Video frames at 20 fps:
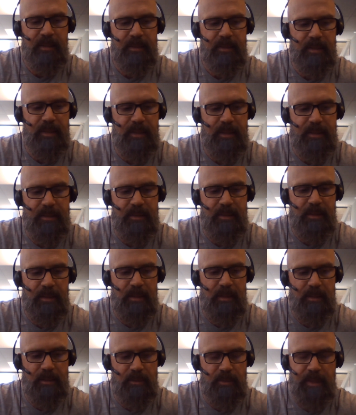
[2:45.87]
that
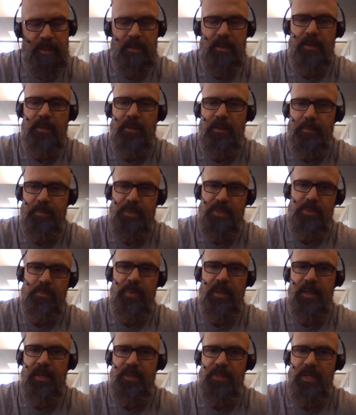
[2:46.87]
credit card companies and
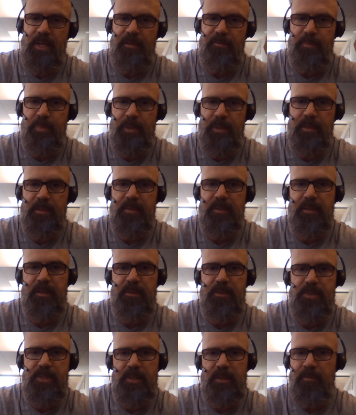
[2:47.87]
banks have put out
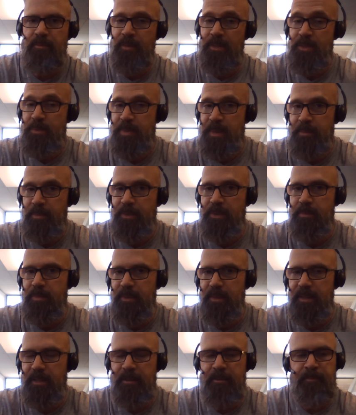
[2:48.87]
there to convince people to
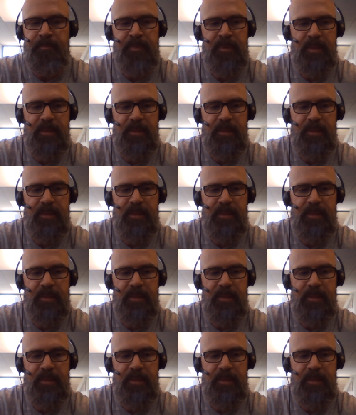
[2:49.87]
believe